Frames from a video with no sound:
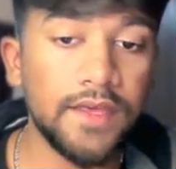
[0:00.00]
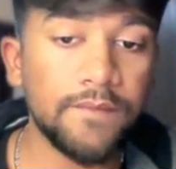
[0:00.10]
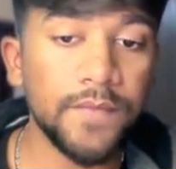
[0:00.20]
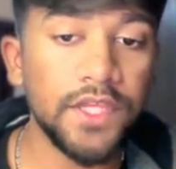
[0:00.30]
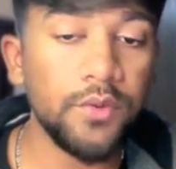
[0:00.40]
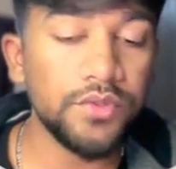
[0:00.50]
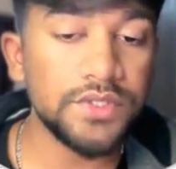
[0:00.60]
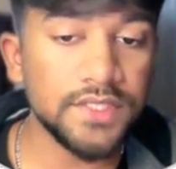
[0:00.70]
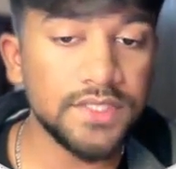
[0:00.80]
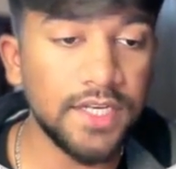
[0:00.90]
use
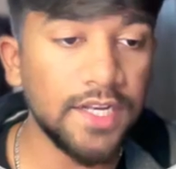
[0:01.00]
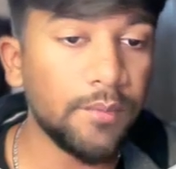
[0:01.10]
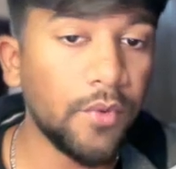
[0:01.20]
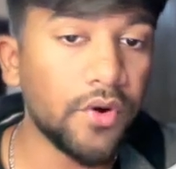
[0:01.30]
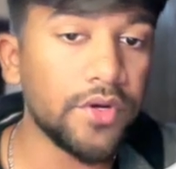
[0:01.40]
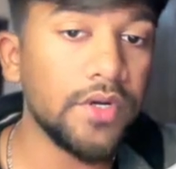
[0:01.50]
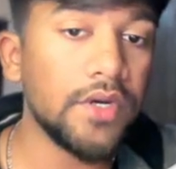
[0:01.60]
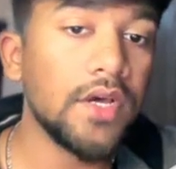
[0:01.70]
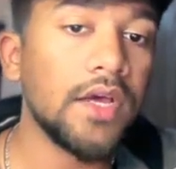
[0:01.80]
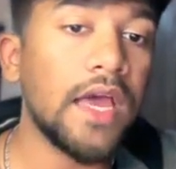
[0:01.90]
this LLM model
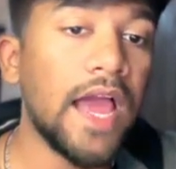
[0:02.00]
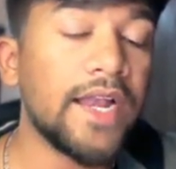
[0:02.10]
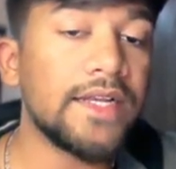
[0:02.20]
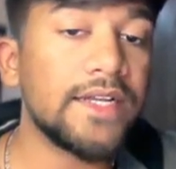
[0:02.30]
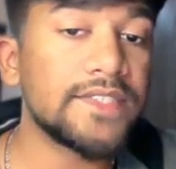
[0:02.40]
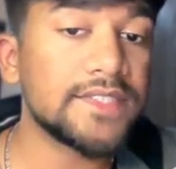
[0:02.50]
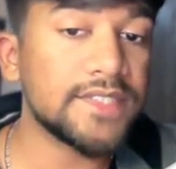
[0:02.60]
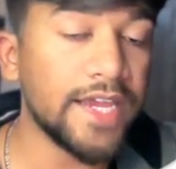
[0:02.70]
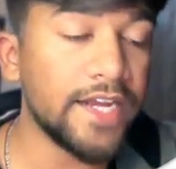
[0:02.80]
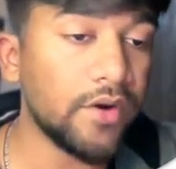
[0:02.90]
and decide